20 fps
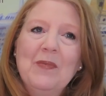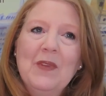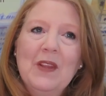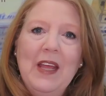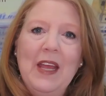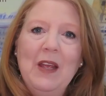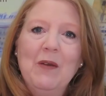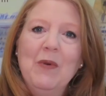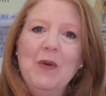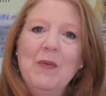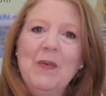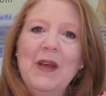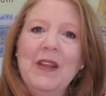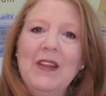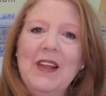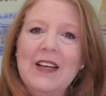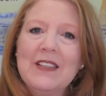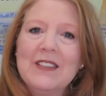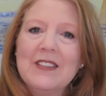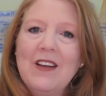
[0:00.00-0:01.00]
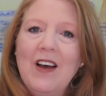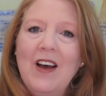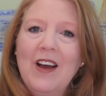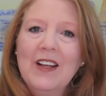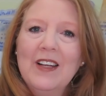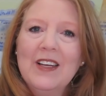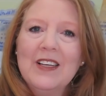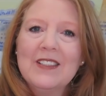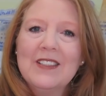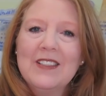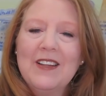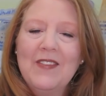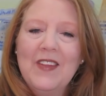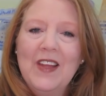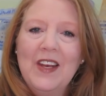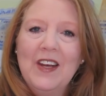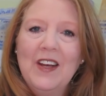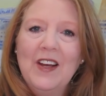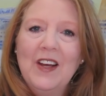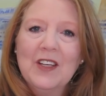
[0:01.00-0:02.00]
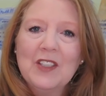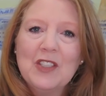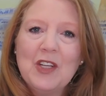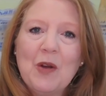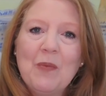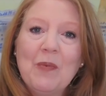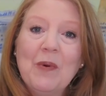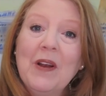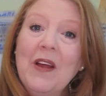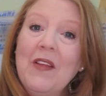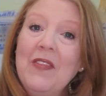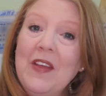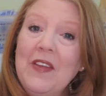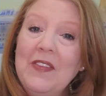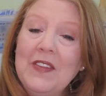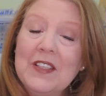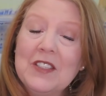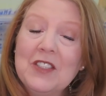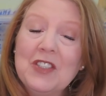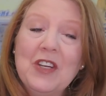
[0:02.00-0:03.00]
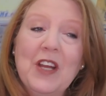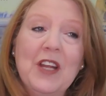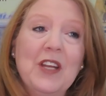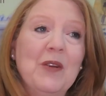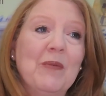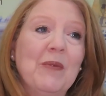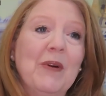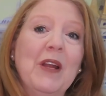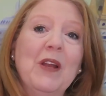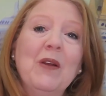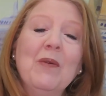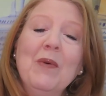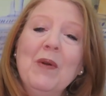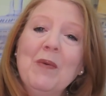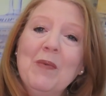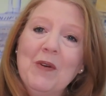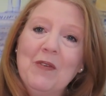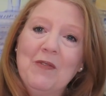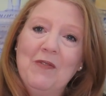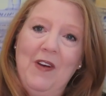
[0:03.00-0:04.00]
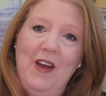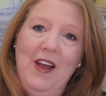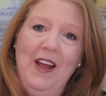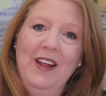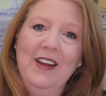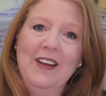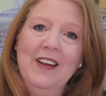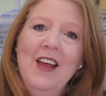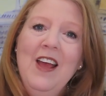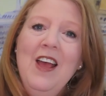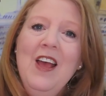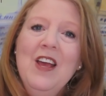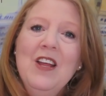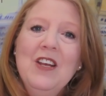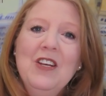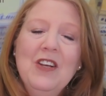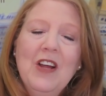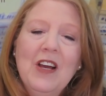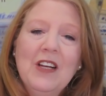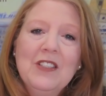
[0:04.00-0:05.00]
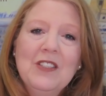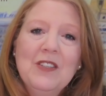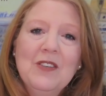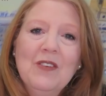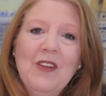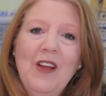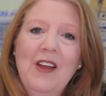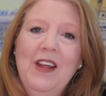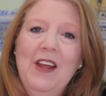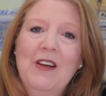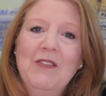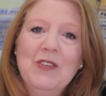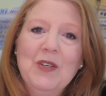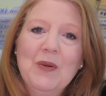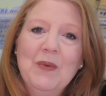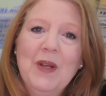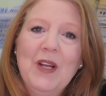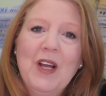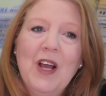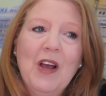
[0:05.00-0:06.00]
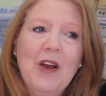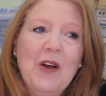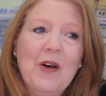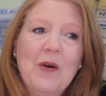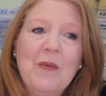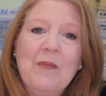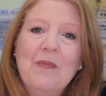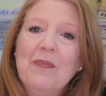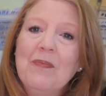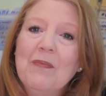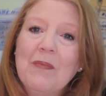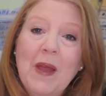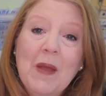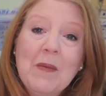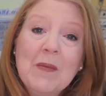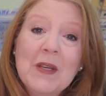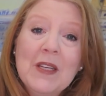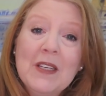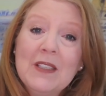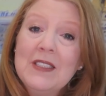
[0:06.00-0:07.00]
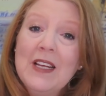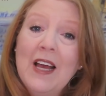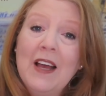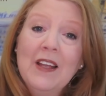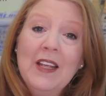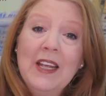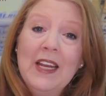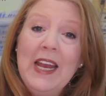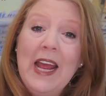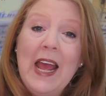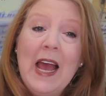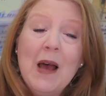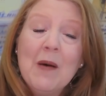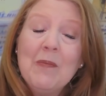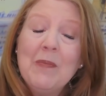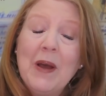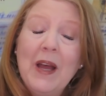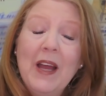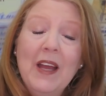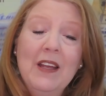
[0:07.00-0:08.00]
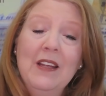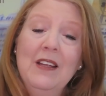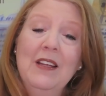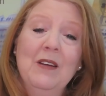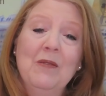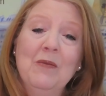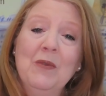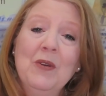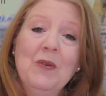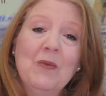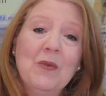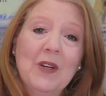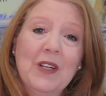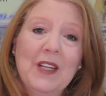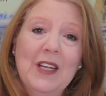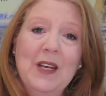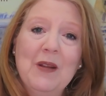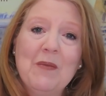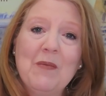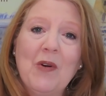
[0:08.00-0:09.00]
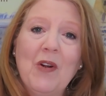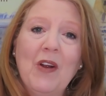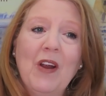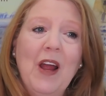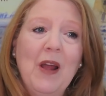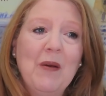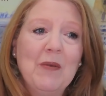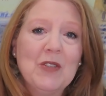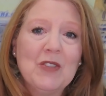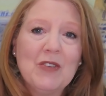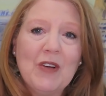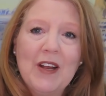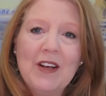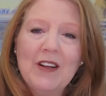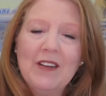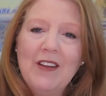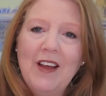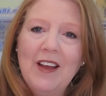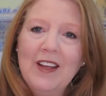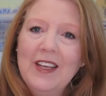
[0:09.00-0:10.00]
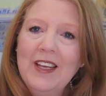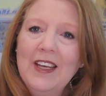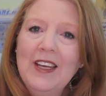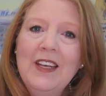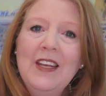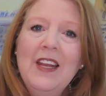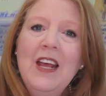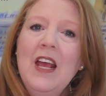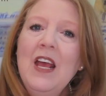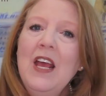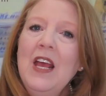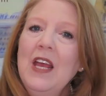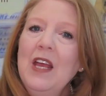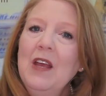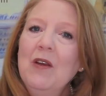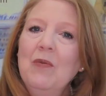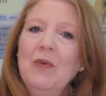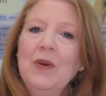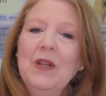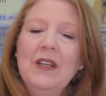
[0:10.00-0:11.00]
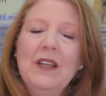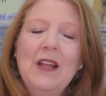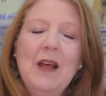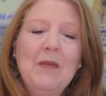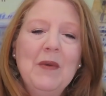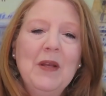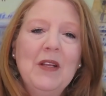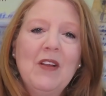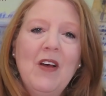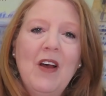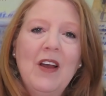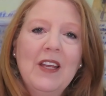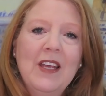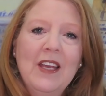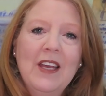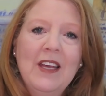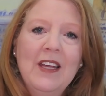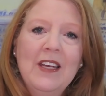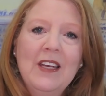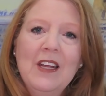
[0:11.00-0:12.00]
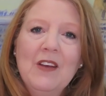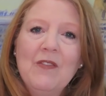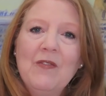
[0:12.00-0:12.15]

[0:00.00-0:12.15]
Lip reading: Like we went last August, and then in October, and then this January. We were fine. Not too long after we got home, my medallion app, it wouldn't work anymore. I would try to log in. It wouldn't let me log in.